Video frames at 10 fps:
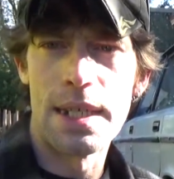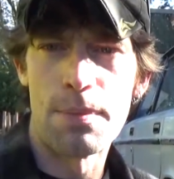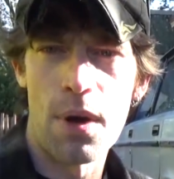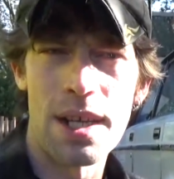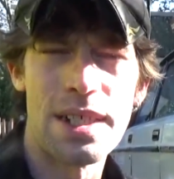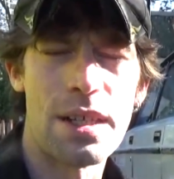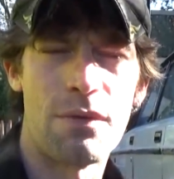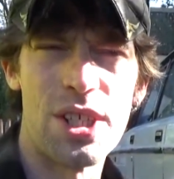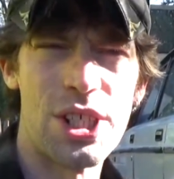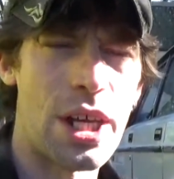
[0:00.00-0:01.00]
in the process
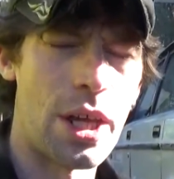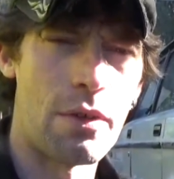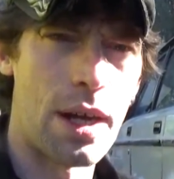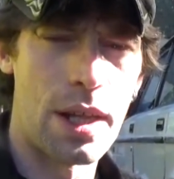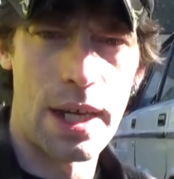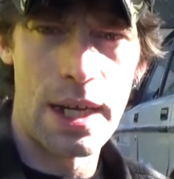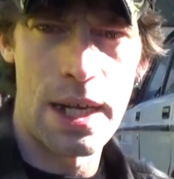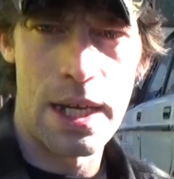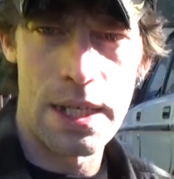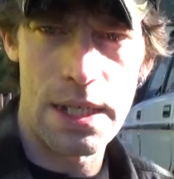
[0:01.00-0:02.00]
of fishtailing around like an
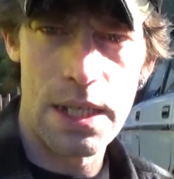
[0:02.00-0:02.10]
idiot,